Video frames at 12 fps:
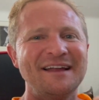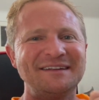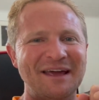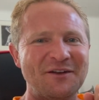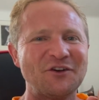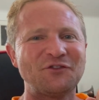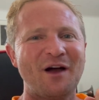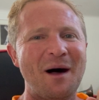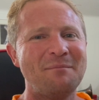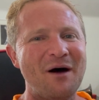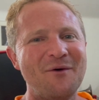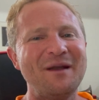tenor
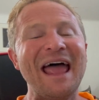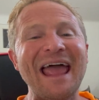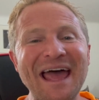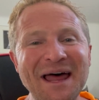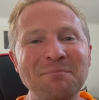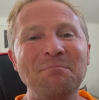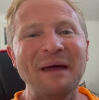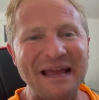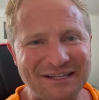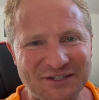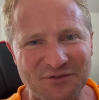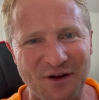trombone and
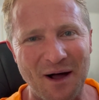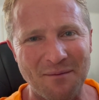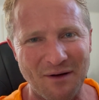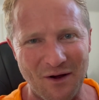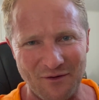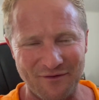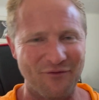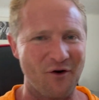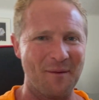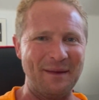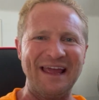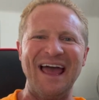bass trombone
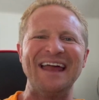for me,